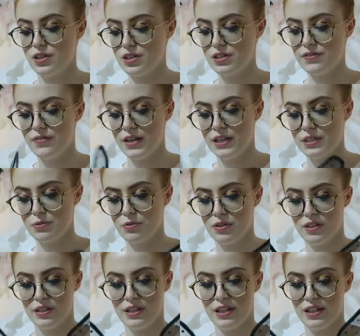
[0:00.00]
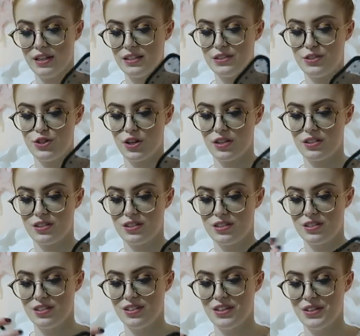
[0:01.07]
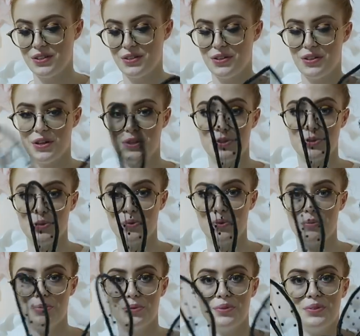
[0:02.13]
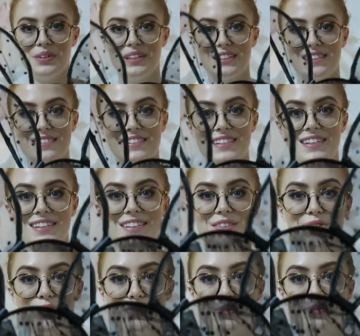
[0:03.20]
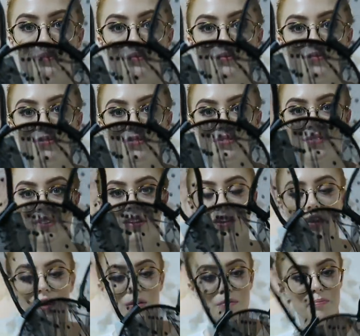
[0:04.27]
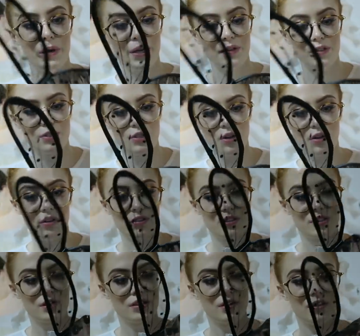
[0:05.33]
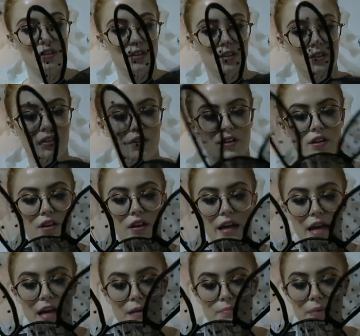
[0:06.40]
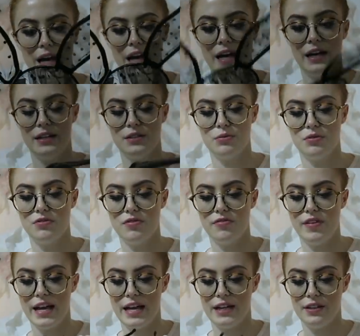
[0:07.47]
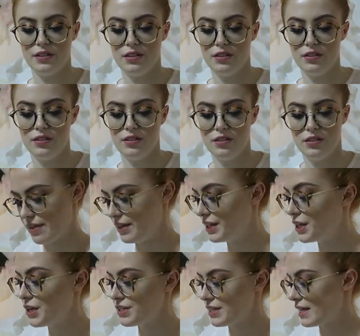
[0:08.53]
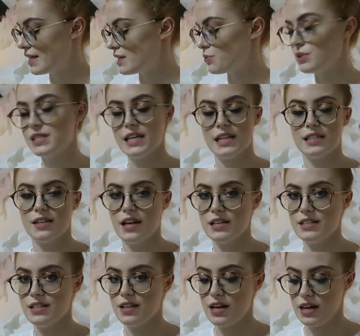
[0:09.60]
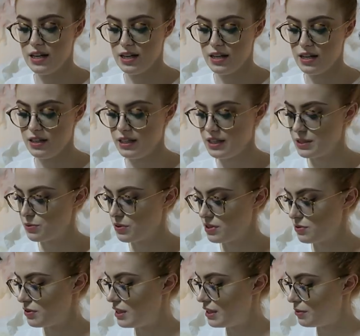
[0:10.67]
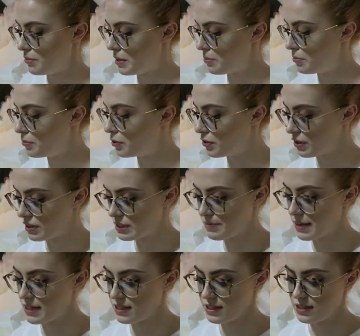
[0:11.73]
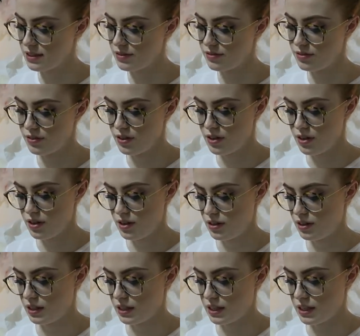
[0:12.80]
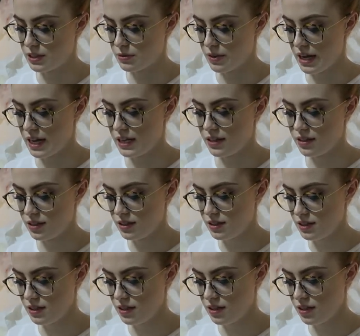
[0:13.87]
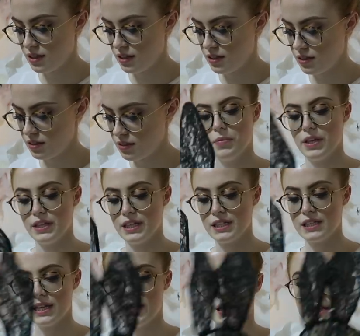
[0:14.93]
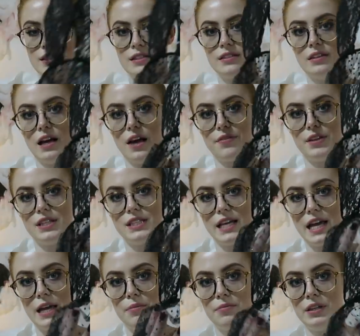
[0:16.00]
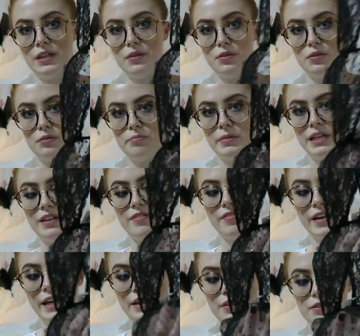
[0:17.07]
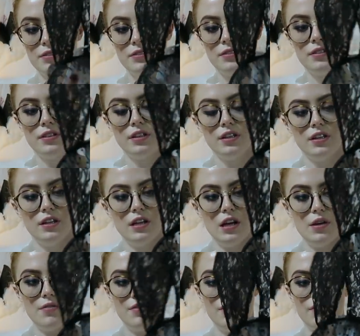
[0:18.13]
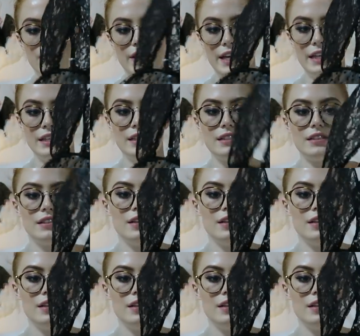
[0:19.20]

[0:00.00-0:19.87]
So this first one is just adorable. It's this little polka dot headband with a veil. I think those ears were $6.99 and then these ones are a little bit more expensive. I think these were $8.99. But these ears have the same little mini veil over the face